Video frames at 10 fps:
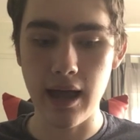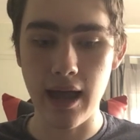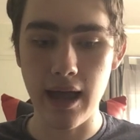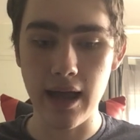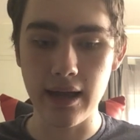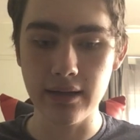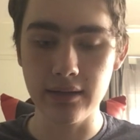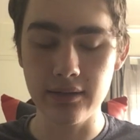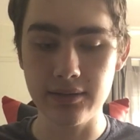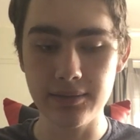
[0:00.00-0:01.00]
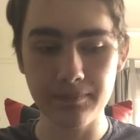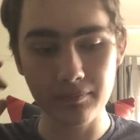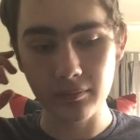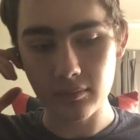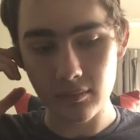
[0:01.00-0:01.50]
And
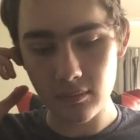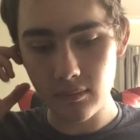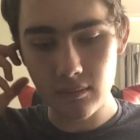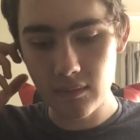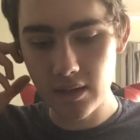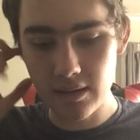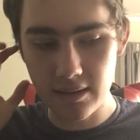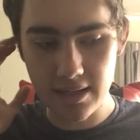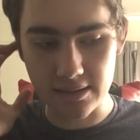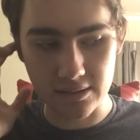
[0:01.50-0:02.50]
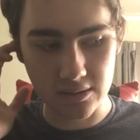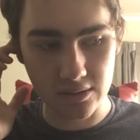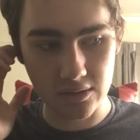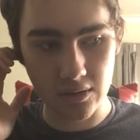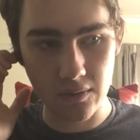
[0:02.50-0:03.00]

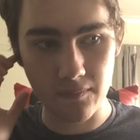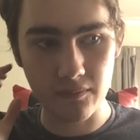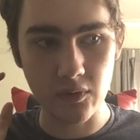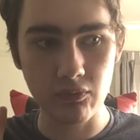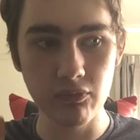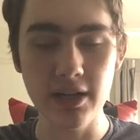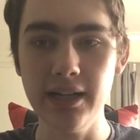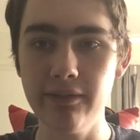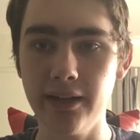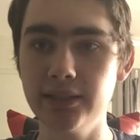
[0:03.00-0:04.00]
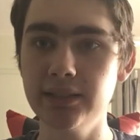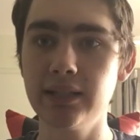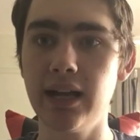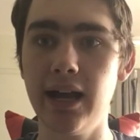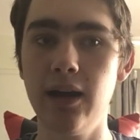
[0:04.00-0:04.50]
this really affected
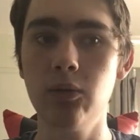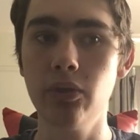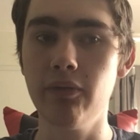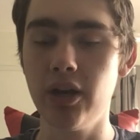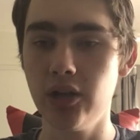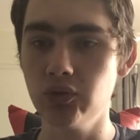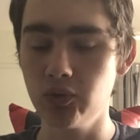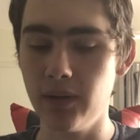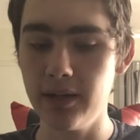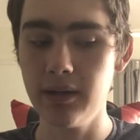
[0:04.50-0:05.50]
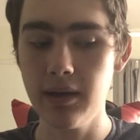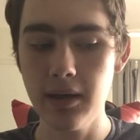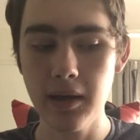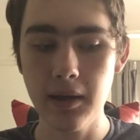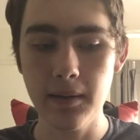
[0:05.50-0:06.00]
how the rehearsals went.
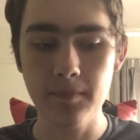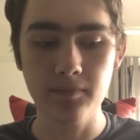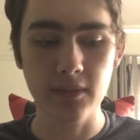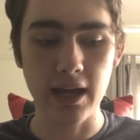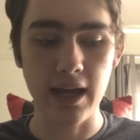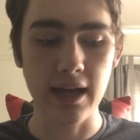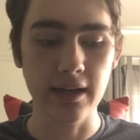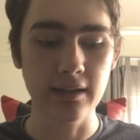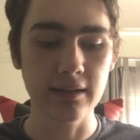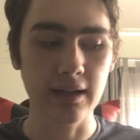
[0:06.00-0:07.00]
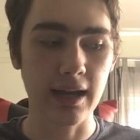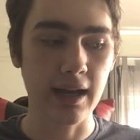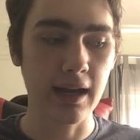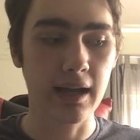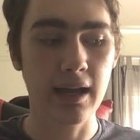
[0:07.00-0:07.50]
And
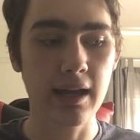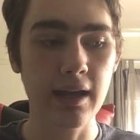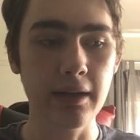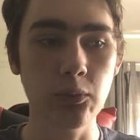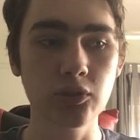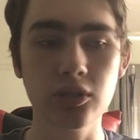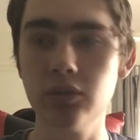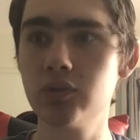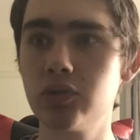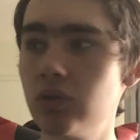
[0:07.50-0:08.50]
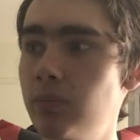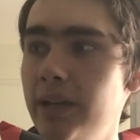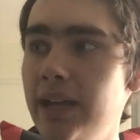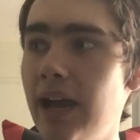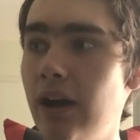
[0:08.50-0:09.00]
it also taught
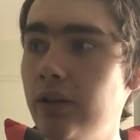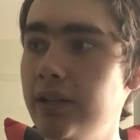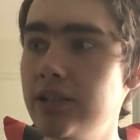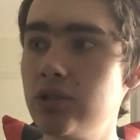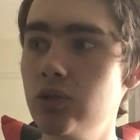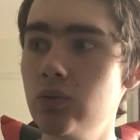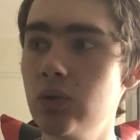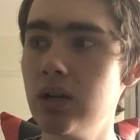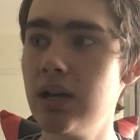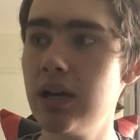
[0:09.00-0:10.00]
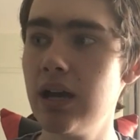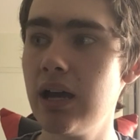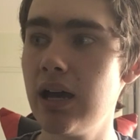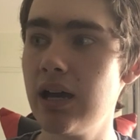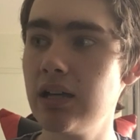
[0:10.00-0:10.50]
me how you need to
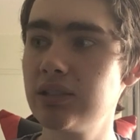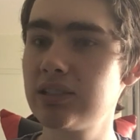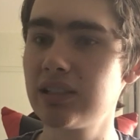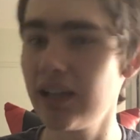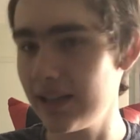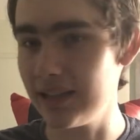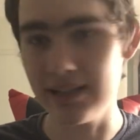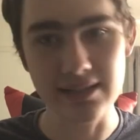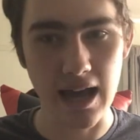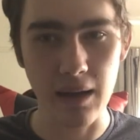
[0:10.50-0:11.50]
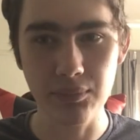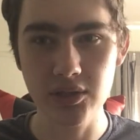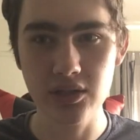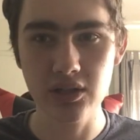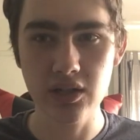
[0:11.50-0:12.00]
slightly
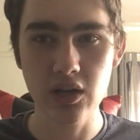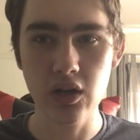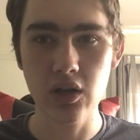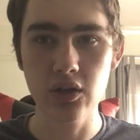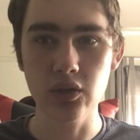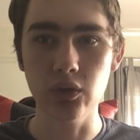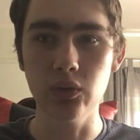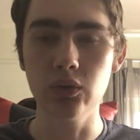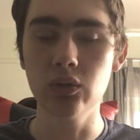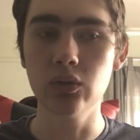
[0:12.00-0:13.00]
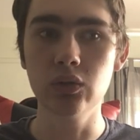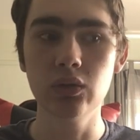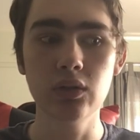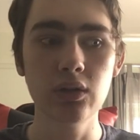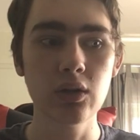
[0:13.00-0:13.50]
adapt your
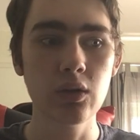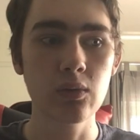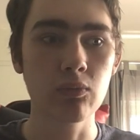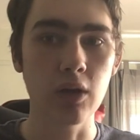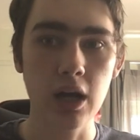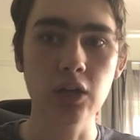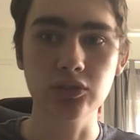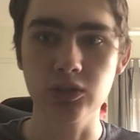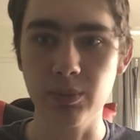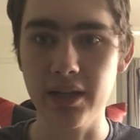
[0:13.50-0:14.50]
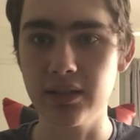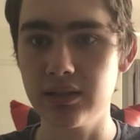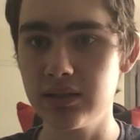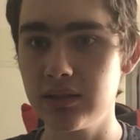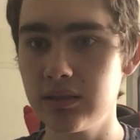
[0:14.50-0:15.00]
rehearsal
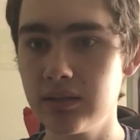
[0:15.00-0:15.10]
space